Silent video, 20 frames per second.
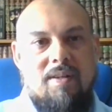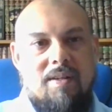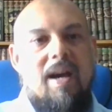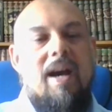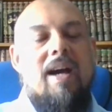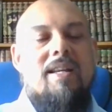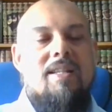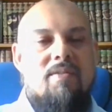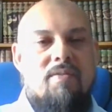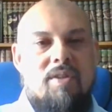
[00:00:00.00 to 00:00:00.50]
in
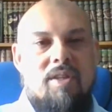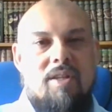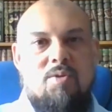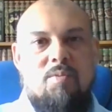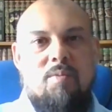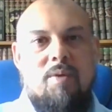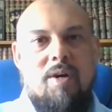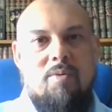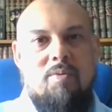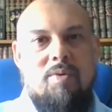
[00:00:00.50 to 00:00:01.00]
the eyes of Allah
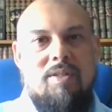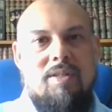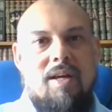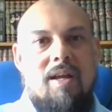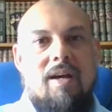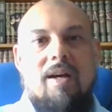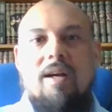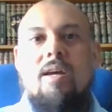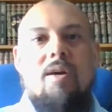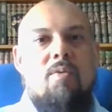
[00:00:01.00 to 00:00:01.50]
subhanahu wa
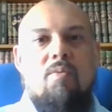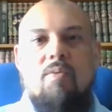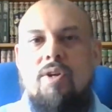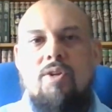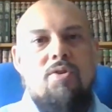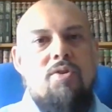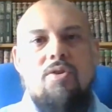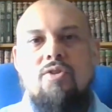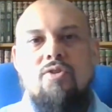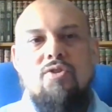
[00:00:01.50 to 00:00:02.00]
ta'ala.
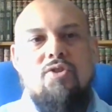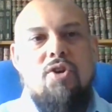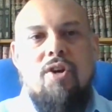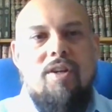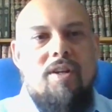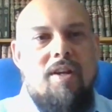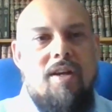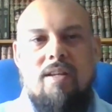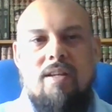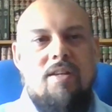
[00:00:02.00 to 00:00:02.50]
When you
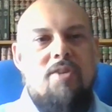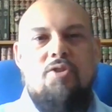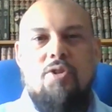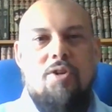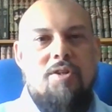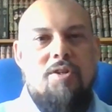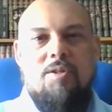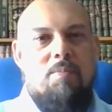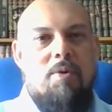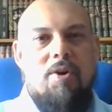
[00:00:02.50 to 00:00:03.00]
join an
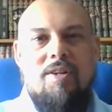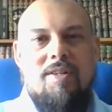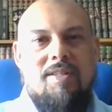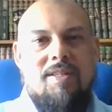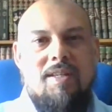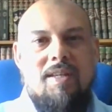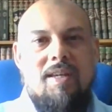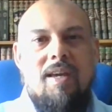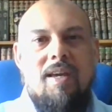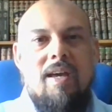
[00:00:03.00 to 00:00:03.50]
insurance
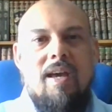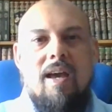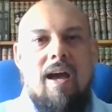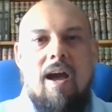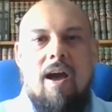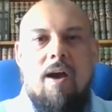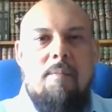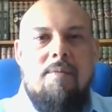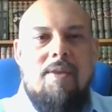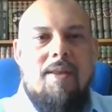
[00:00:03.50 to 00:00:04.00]
policy,
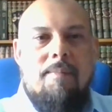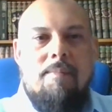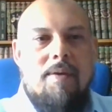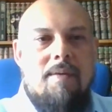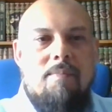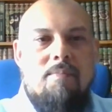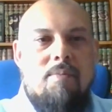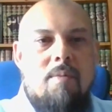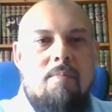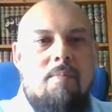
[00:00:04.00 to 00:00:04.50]
how many
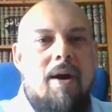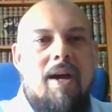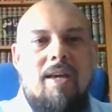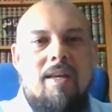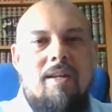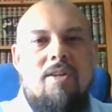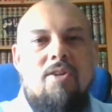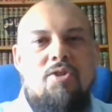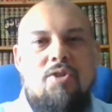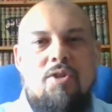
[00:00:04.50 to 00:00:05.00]
people
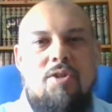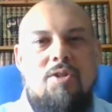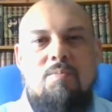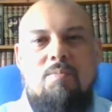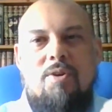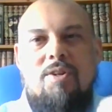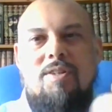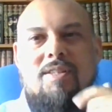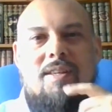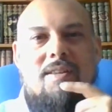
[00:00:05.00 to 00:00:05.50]
buy an
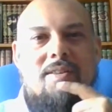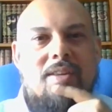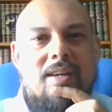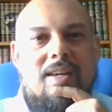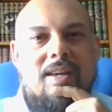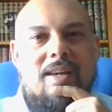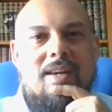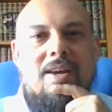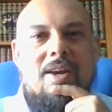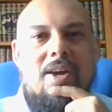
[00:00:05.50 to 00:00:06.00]
insurance policy
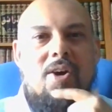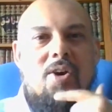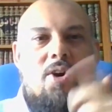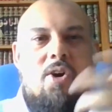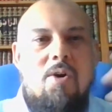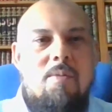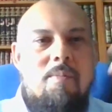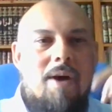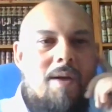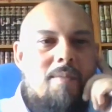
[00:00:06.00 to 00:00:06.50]
thinking,
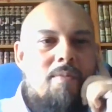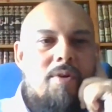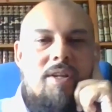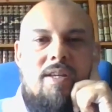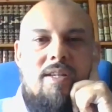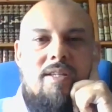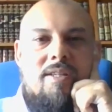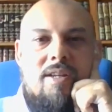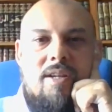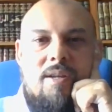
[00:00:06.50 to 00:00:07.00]
oh, my
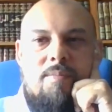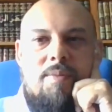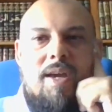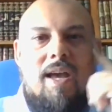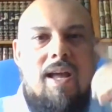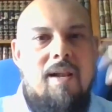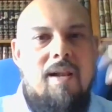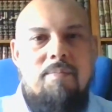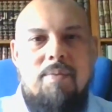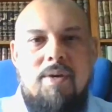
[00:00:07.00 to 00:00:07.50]
money is going to
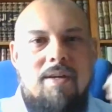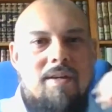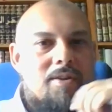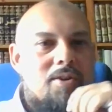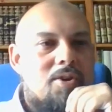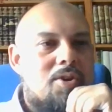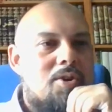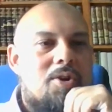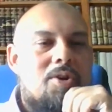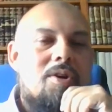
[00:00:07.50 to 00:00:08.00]
be
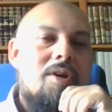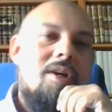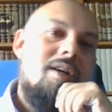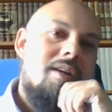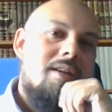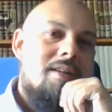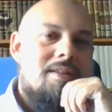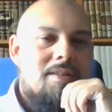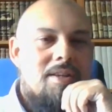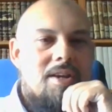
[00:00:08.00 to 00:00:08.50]
helping, you know,
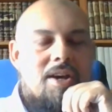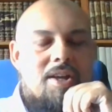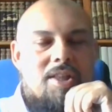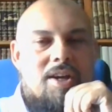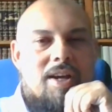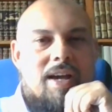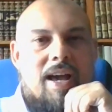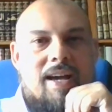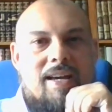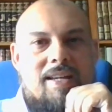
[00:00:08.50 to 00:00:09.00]
the
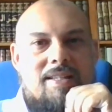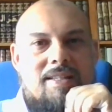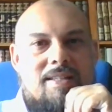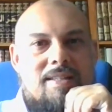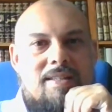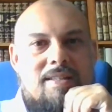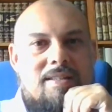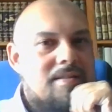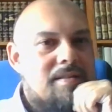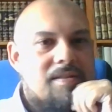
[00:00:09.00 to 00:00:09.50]
other
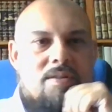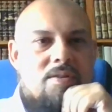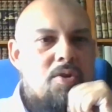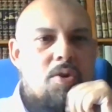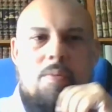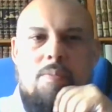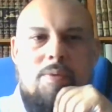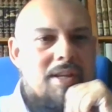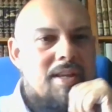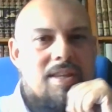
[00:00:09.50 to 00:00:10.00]
guys?
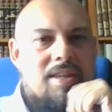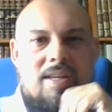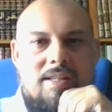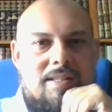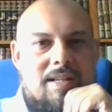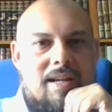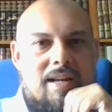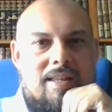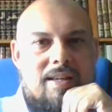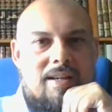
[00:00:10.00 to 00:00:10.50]
Nobody
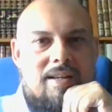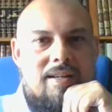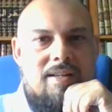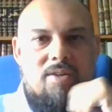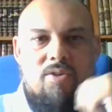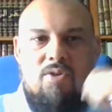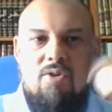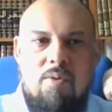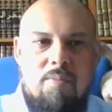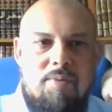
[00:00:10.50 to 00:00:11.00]
thinks like that.
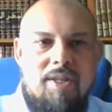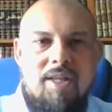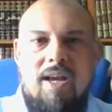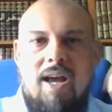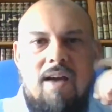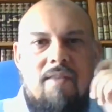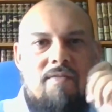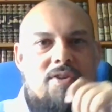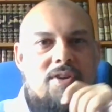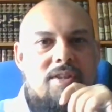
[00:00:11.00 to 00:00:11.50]

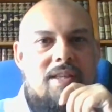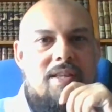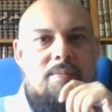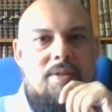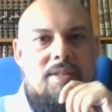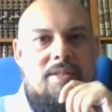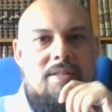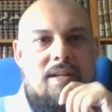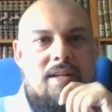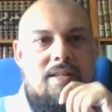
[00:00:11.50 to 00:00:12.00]
Nobody mm-hmm. have got
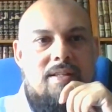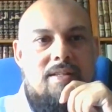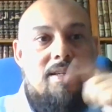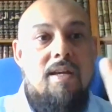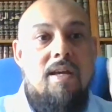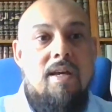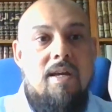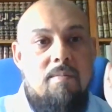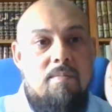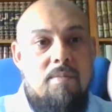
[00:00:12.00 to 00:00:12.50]
that
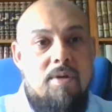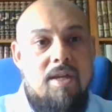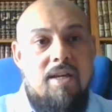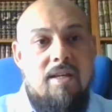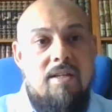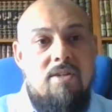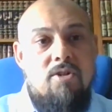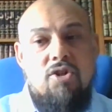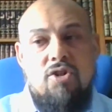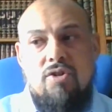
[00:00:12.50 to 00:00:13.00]
mentality. But
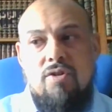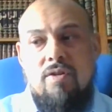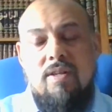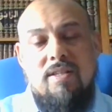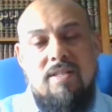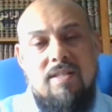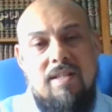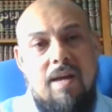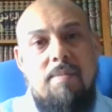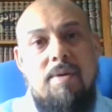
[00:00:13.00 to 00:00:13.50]
the ins-
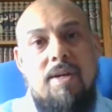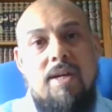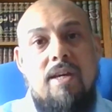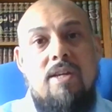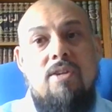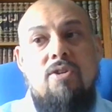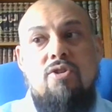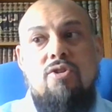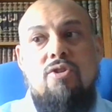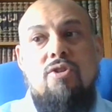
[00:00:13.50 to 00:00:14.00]

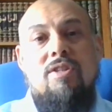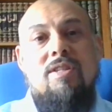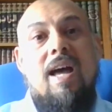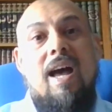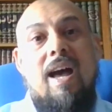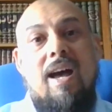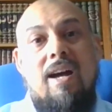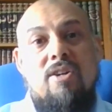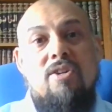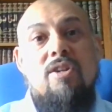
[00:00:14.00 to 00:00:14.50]
Islamic insurance
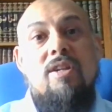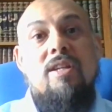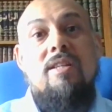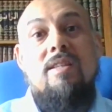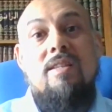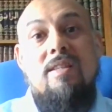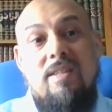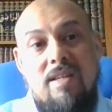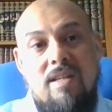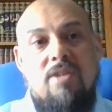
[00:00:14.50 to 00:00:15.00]

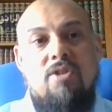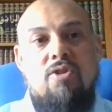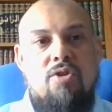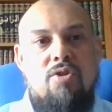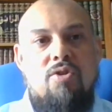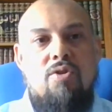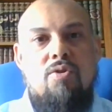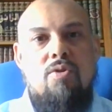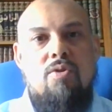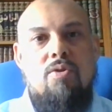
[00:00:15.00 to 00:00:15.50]
actually
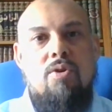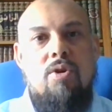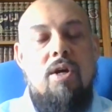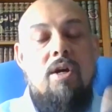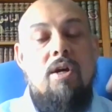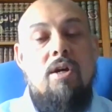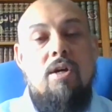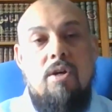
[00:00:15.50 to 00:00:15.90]
teach you